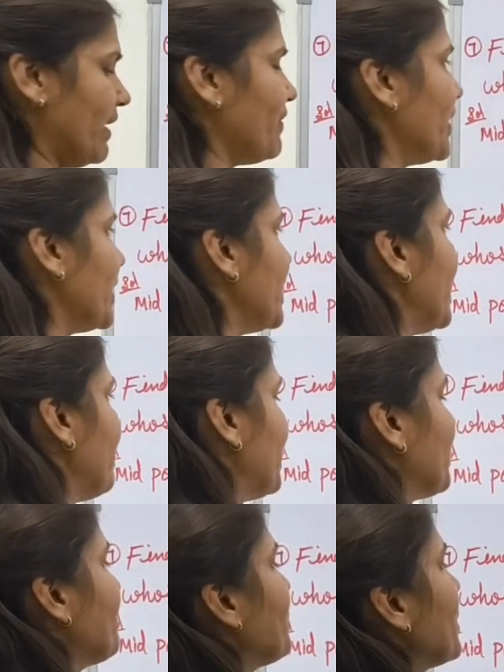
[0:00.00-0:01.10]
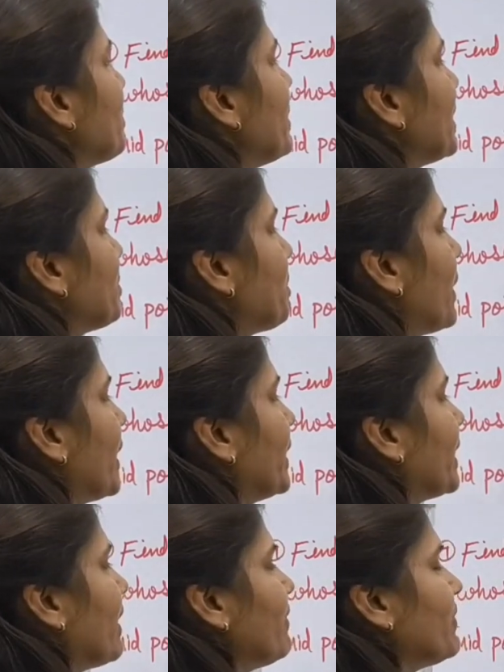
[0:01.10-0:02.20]
of AB.
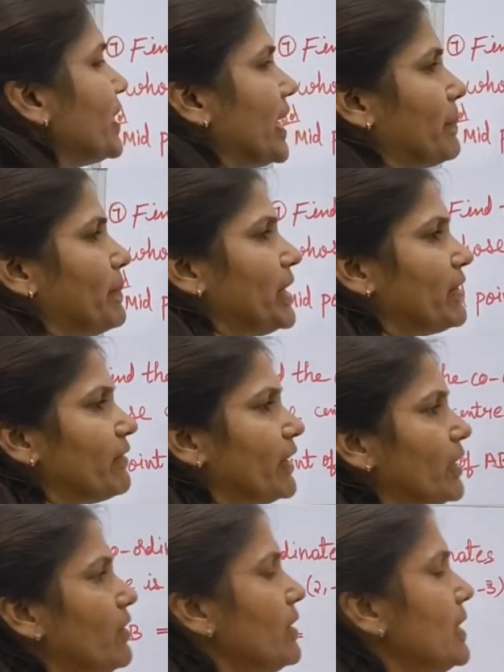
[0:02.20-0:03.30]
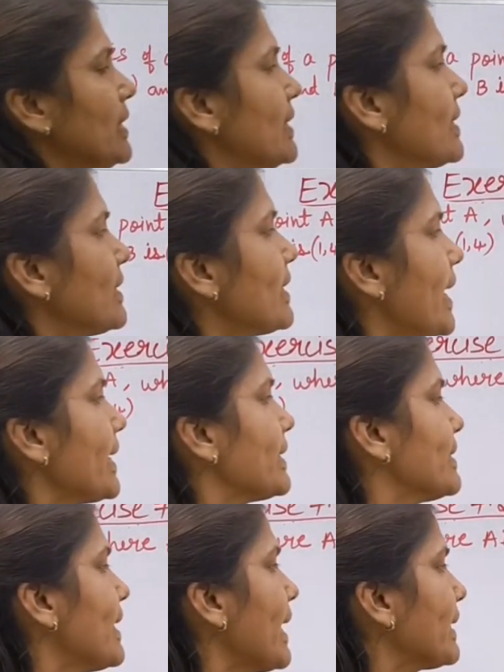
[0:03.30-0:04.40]
Midpoint of AB equal to, this is the
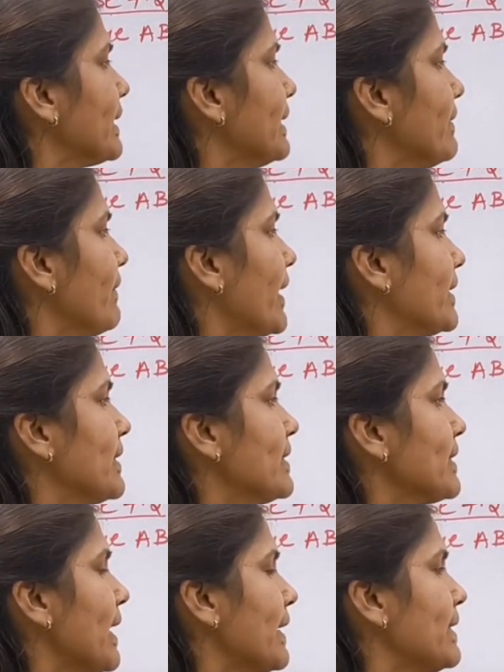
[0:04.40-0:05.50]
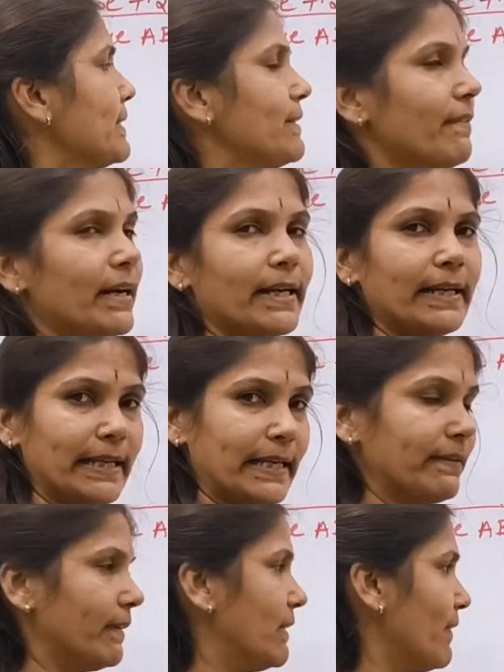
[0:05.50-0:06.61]
exactly divide. This line is divided
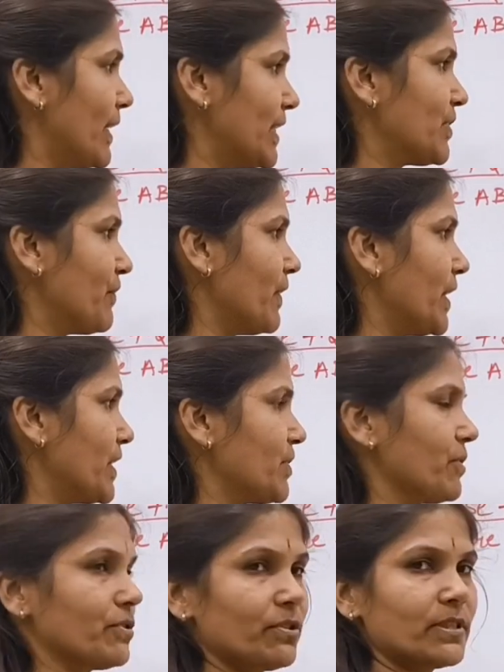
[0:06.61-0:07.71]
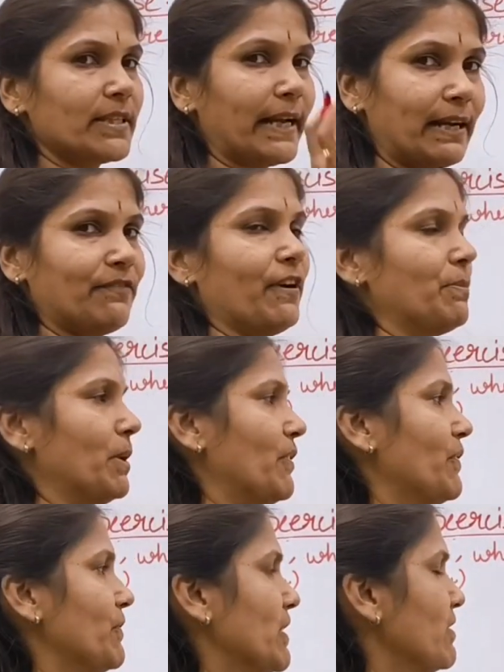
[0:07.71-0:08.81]
equally, 1:1 ratio. So second formula
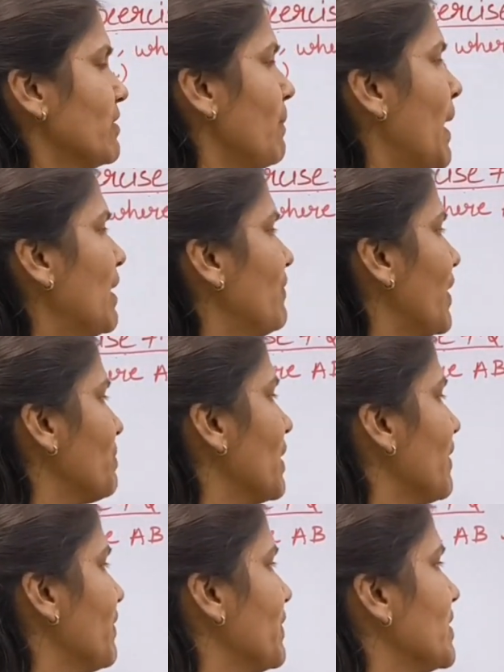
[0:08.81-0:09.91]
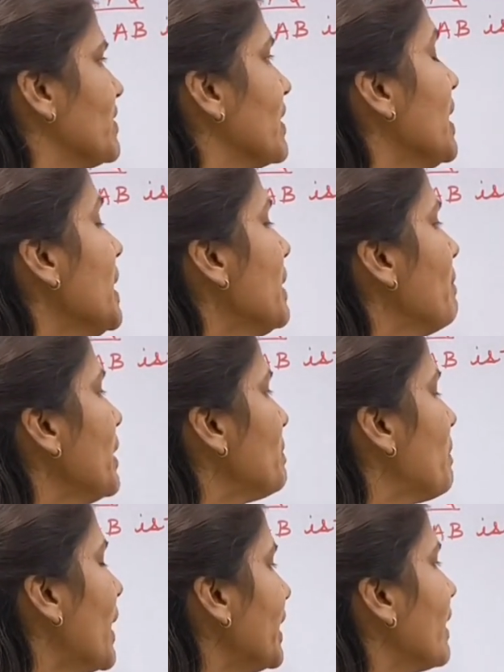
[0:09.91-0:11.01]
we will use, small formula we will use.
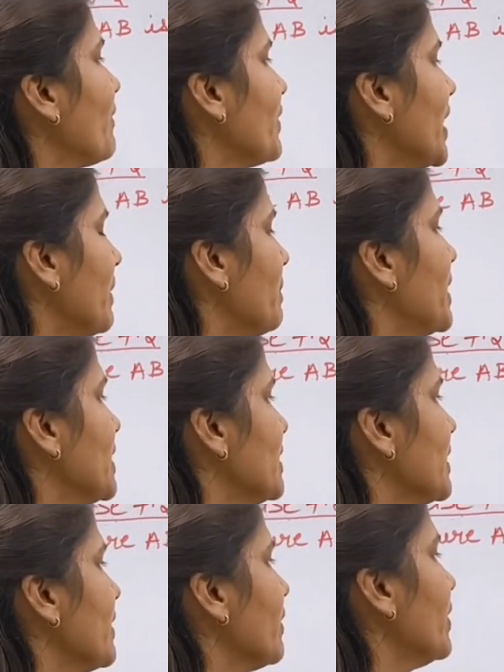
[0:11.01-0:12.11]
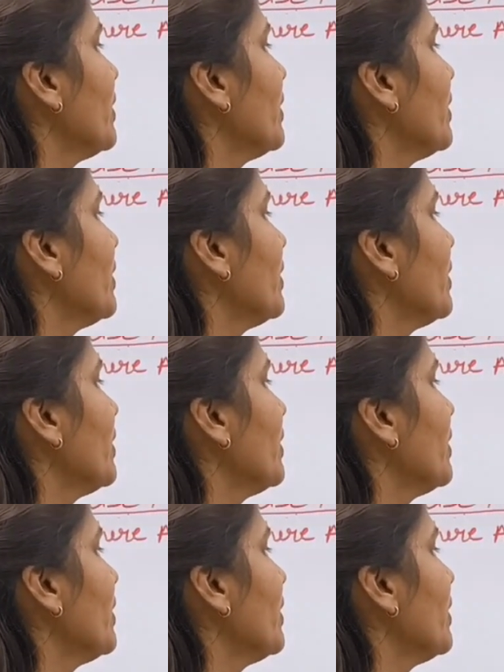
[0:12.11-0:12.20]
Midpoint of AB is equal